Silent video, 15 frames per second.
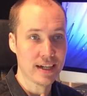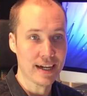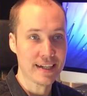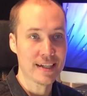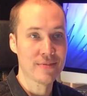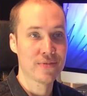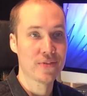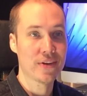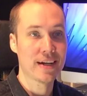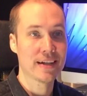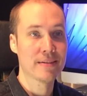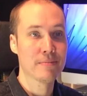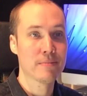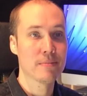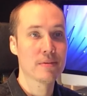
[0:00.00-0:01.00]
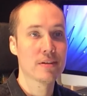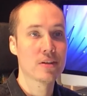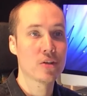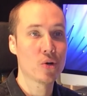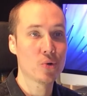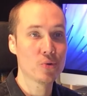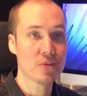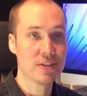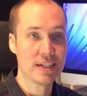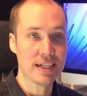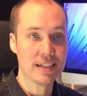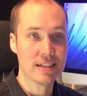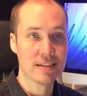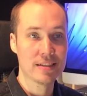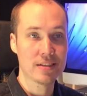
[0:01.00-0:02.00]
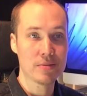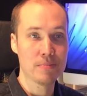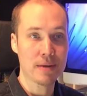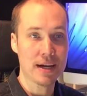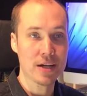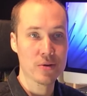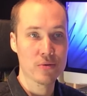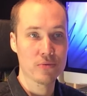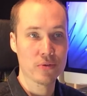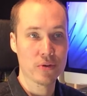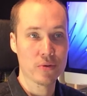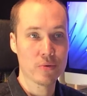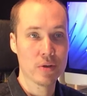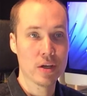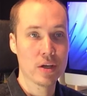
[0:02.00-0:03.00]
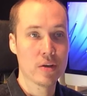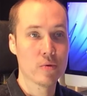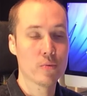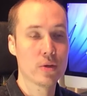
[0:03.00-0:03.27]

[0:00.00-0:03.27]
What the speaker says: diaphragm condenser microphone